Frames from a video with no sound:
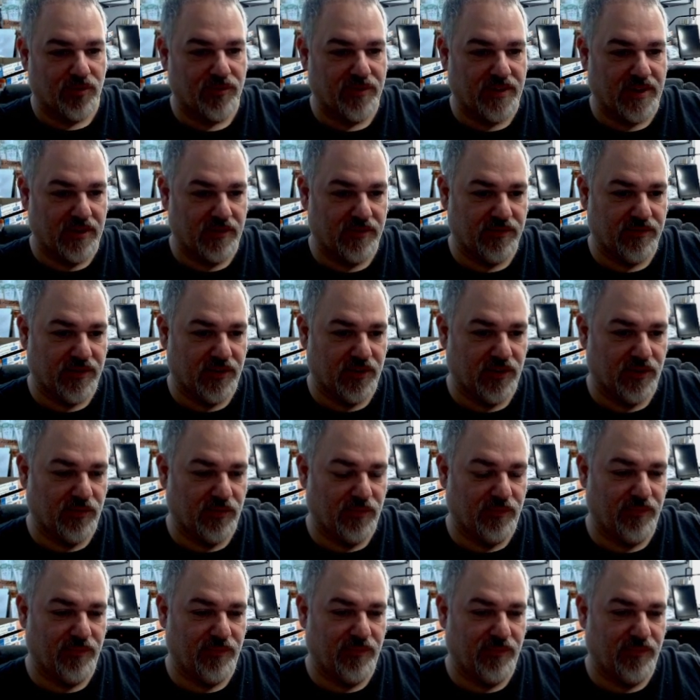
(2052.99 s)
the
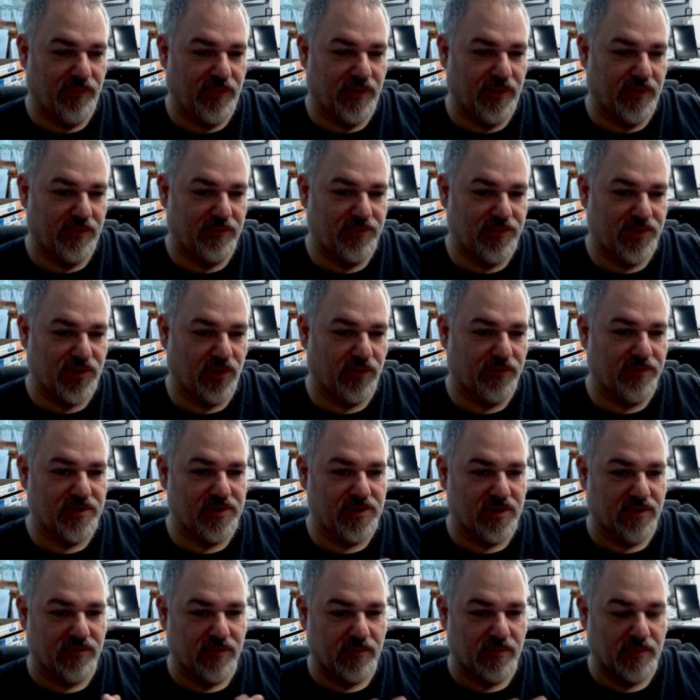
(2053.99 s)
surface
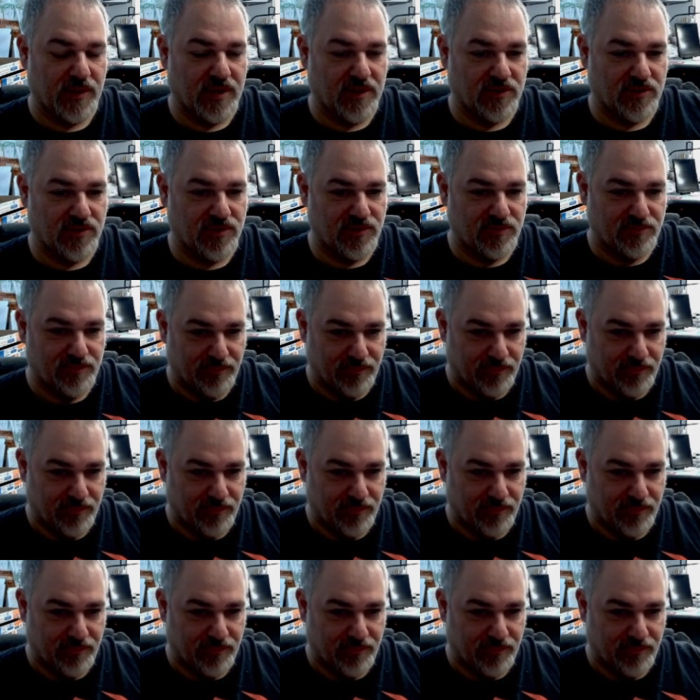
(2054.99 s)
of them gets